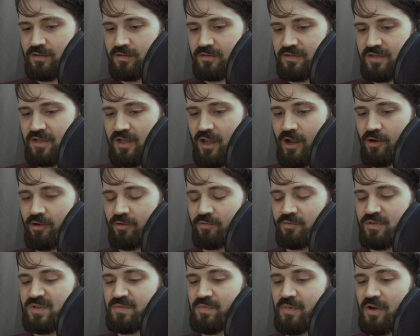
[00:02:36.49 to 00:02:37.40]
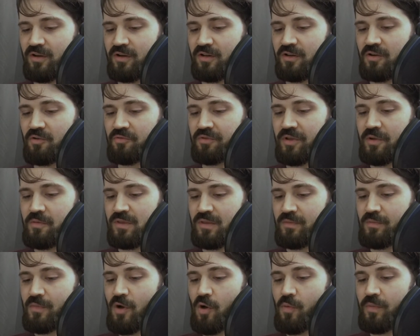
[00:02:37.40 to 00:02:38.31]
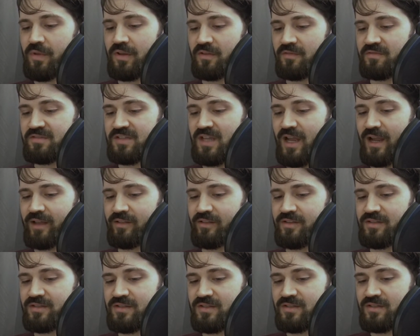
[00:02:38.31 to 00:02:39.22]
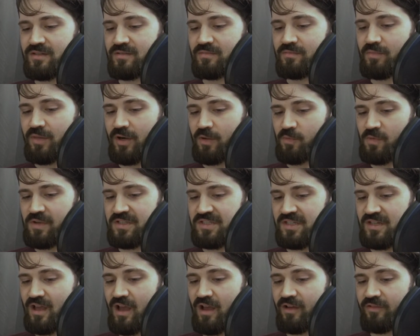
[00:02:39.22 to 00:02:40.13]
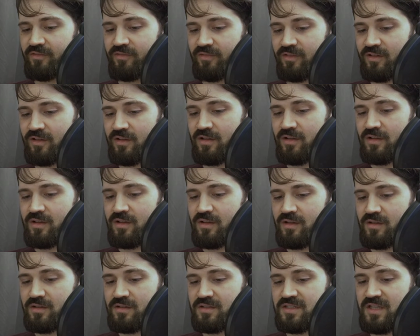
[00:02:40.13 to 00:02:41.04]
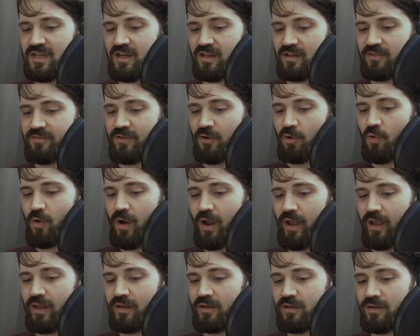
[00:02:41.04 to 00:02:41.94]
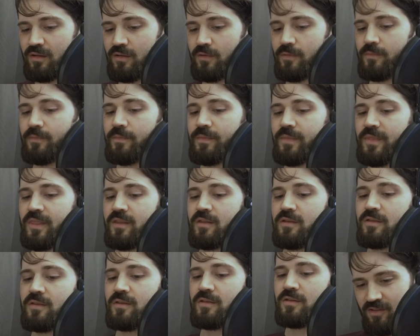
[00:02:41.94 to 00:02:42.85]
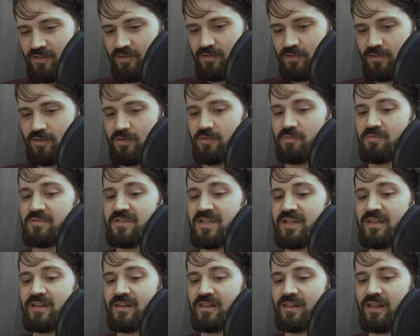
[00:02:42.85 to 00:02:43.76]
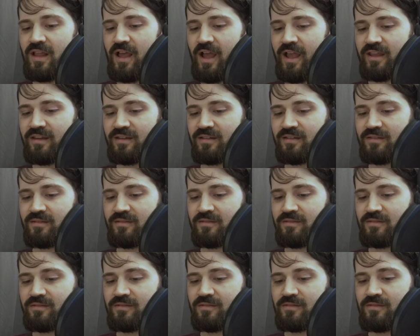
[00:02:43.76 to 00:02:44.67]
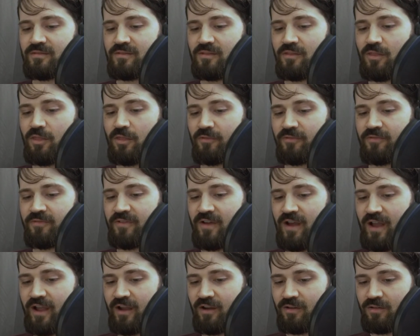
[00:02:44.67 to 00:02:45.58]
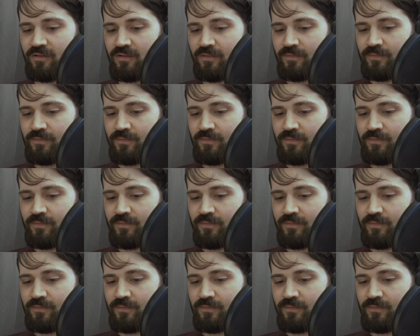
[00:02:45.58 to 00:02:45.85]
De Guerin responded only with a moment of silence, but it was enough. Cynic fell quiet. "You didn't light the fire."